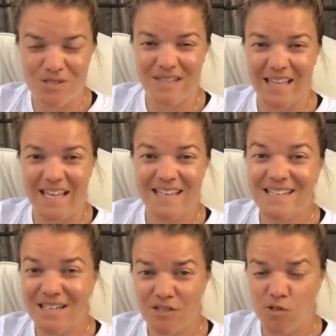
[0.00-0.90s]
land
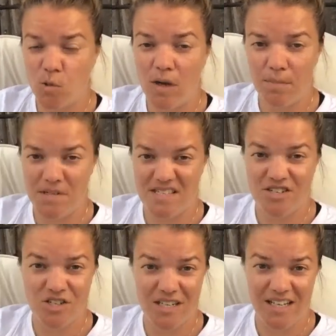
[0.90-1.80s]
in a squat
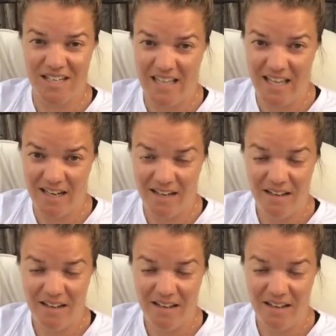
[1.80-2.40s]
position again.